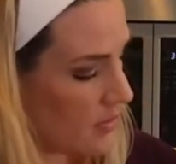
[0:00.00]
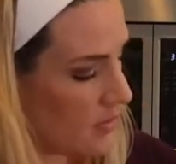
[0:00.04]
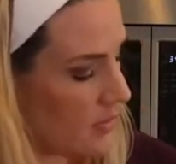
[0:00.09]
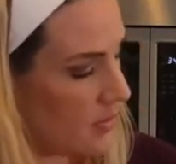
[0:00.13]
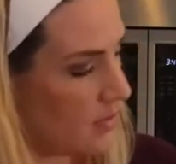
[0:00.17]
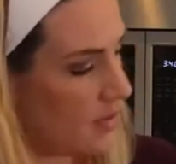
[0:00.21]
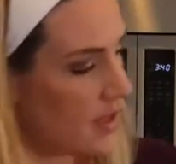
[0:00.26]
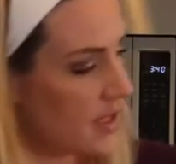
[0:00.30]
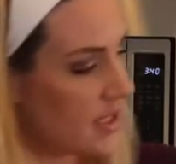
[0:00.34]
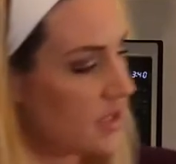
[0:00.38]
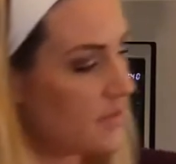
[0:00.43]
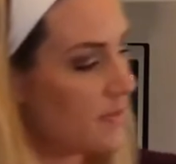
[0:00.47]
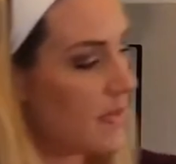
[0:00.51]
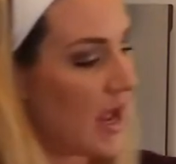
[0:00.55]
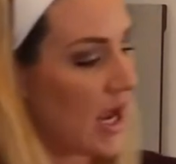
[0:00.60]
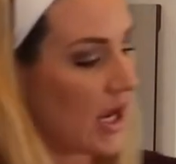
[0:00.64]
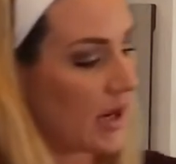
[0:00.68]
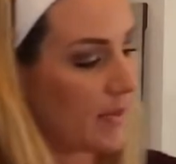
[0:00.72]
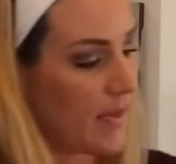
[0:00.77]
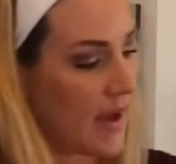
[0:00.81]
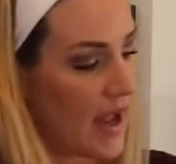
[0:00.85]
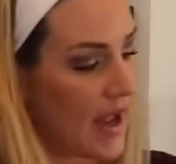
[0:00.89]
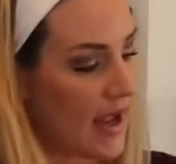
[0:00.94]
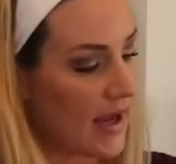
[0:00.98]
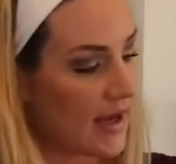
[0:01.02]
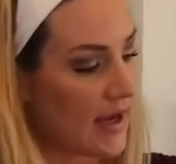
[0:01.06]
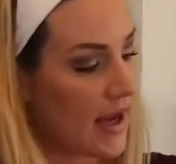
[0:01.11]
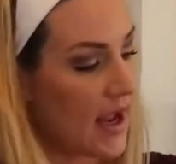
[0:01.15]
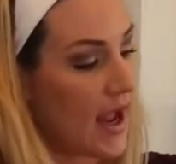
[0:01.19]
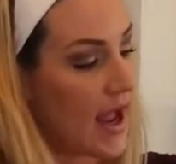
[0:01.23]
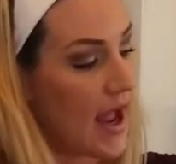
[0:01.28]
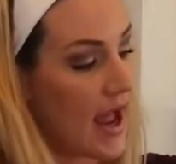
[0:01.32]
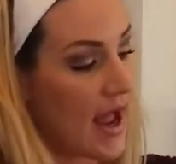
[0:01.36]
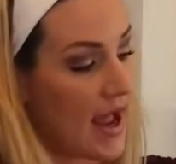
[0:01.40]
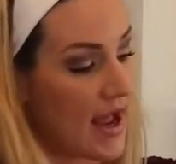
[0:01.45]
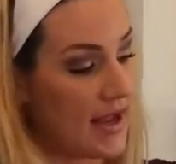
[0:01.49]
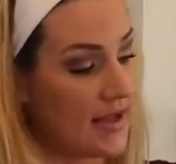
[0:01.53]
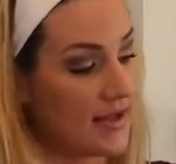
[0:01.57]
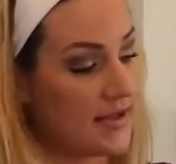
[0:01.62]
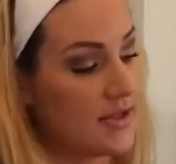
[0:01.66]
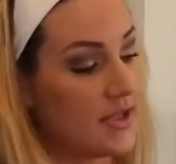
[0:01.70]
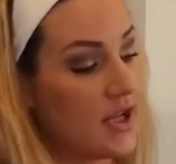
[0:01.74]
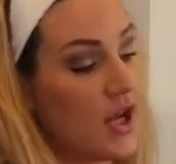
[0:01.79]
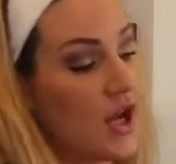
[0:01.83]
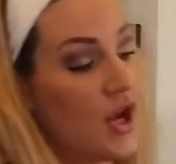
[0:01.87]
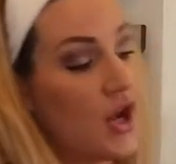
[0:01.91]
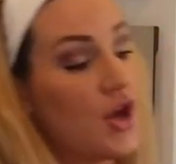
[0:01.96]
this backpack has
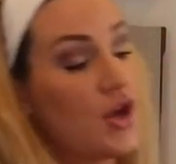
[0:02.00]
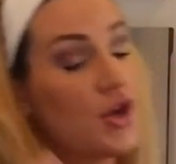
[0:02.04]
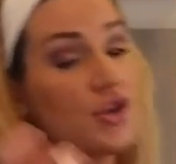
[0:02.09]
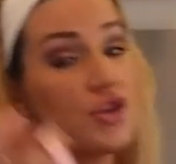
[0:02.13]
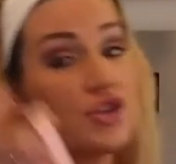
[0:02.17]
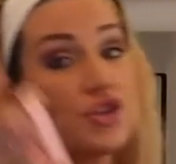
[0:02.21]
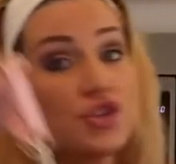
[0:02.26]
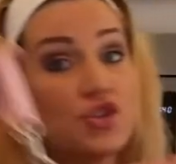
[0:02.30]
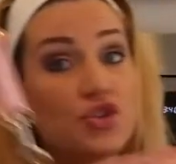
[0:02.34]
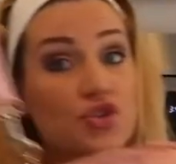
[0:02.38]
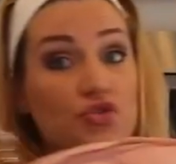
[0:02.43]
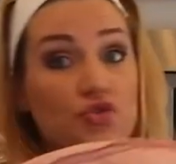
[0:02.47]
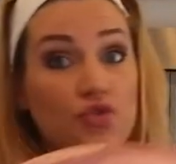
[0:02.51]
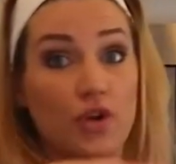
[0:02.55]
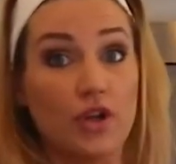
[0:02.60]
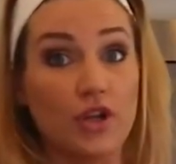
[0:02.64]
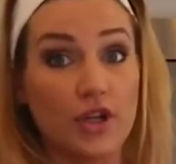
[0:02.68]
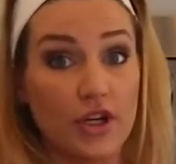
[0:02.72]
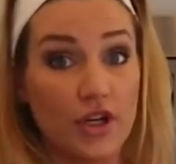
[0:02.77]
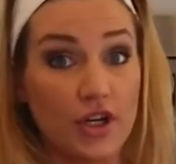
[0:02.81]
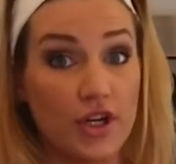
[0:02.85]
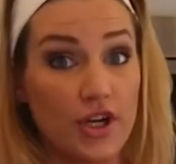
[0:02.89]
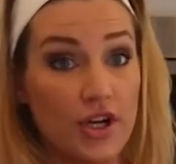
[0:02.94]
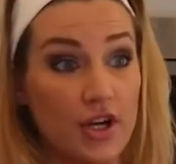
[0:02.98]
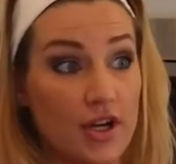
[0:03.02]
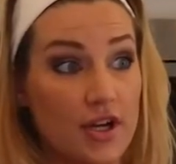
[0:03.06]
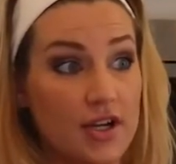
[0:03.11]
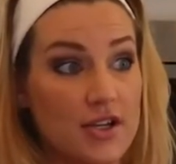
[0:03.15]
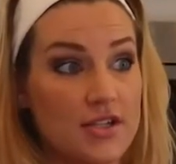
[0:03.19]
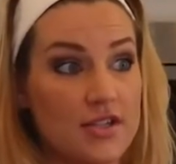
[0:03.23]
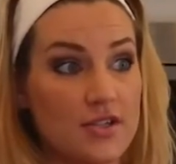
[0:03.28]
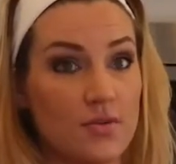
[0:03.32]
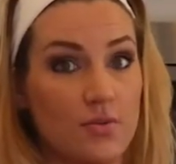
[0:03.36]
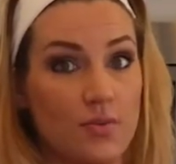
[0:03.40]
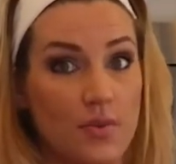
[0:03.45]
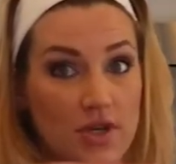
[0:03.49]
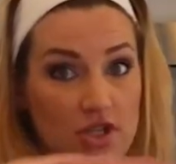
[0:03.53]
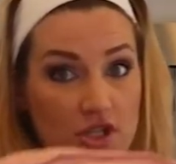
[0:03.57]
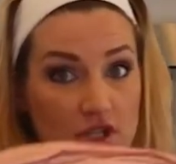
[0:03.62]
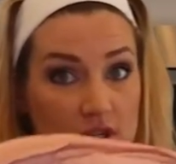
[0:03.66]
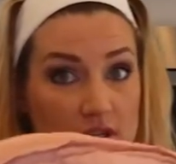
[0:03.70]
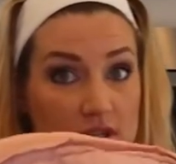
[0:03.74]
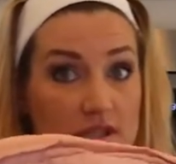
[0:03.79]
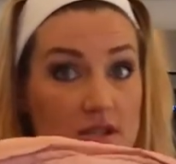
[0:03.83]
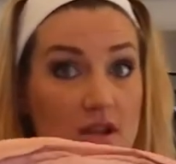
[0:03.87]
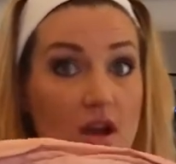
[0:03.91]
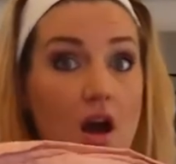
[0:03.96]
stroller hooks, which
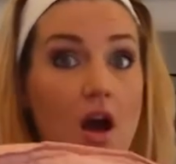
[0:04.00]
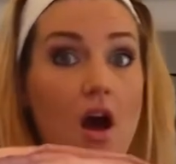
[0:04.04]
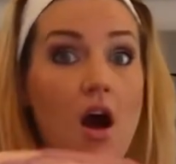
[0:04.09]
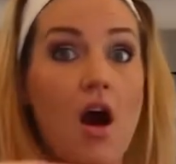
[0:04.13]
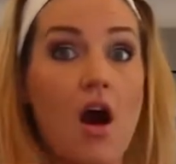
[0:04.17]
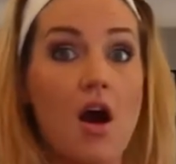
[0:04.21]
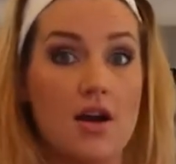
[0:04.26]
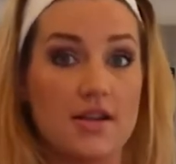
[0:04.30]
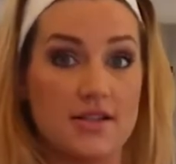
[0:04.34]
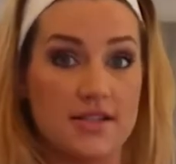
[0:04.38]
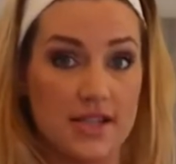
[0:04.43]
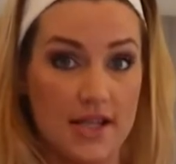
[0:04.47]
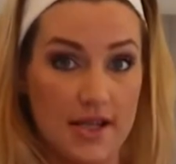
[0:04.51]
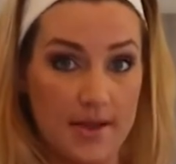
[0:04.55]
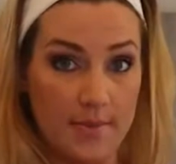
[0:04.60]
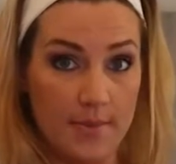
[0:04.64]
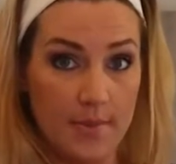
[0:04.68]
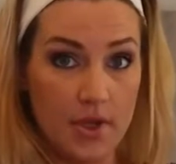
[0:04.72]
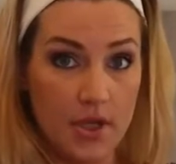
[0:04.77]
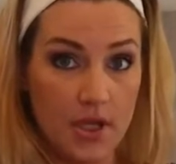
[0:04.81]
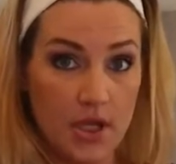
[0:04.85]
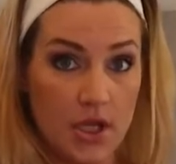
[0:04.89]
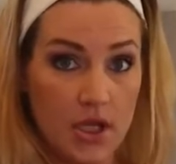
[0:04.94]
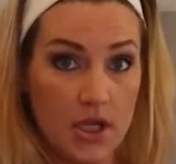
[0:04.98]
is awesome.